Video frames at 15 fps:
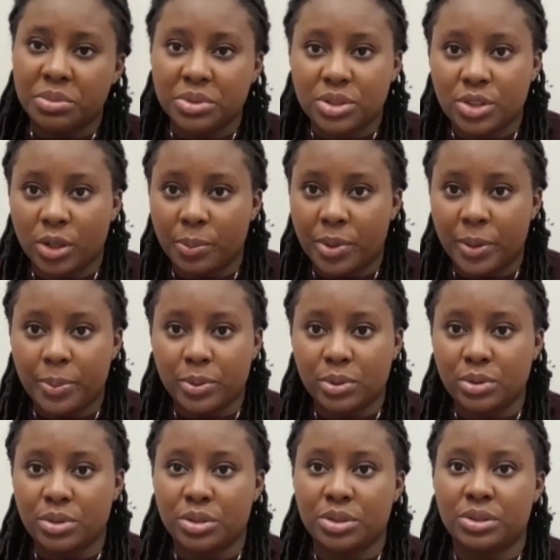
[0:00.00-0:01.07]
Some
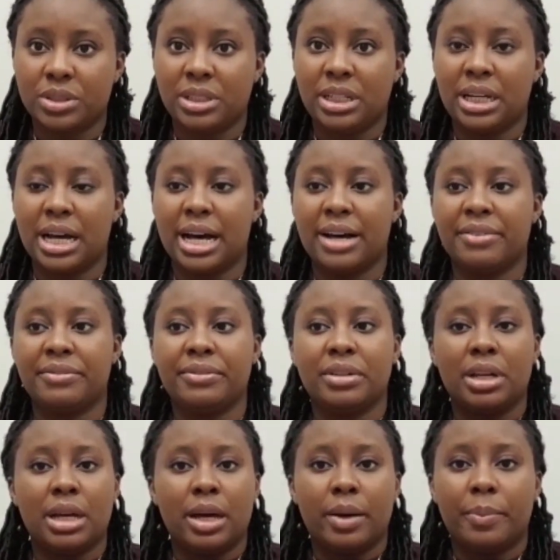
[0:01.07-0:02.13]
people usually have
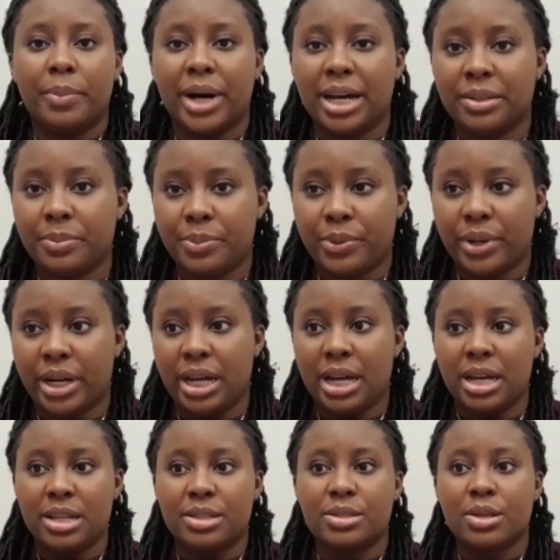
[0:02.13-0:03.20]
bad
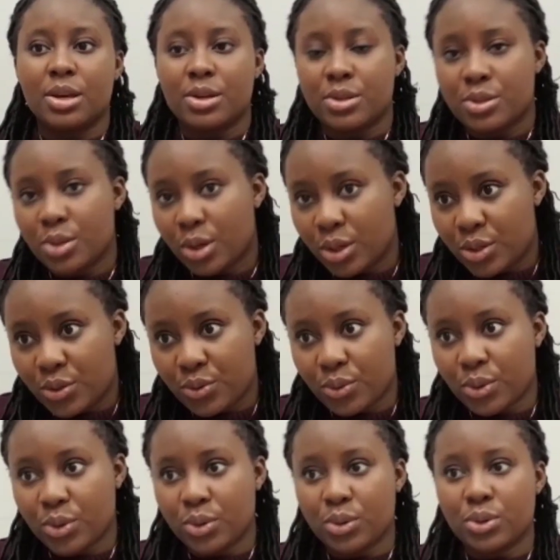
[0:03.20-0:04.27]
breath, sore
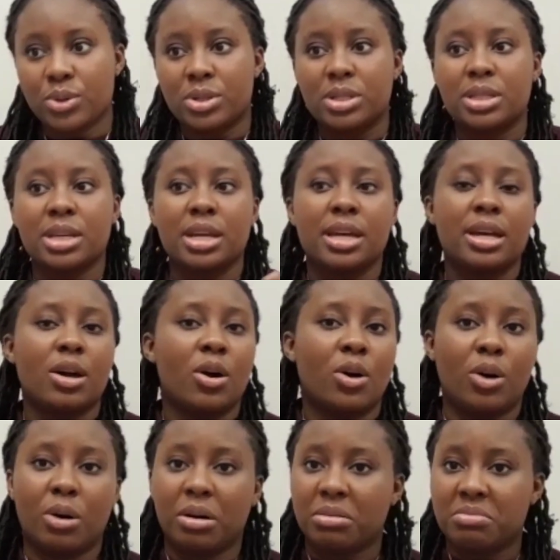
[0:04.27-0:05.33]
throat,
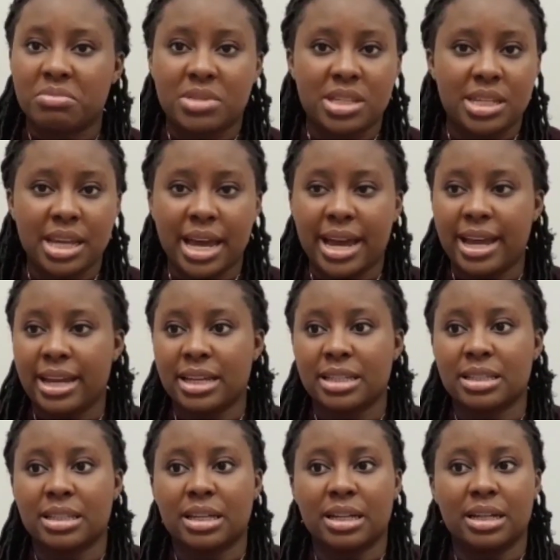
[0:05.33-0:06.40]
or tear
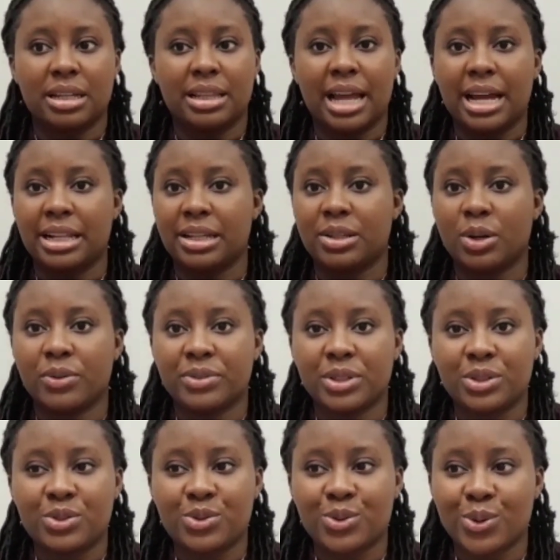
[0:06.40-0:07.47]
in the lining of
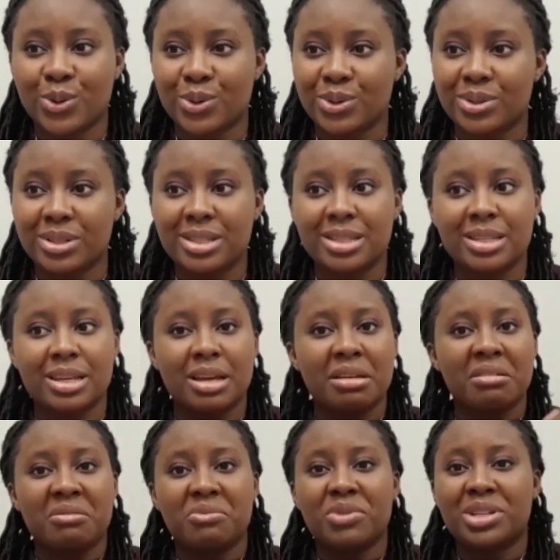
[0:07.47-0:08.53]
the throat,
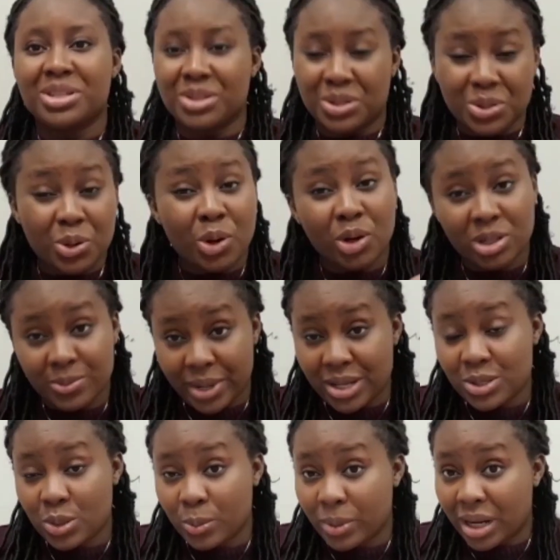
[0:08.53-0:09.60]
which is also caused by
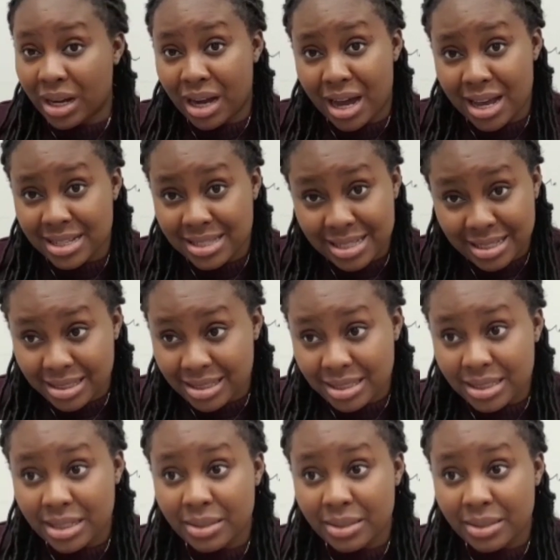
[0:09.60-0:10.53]
stomach acid.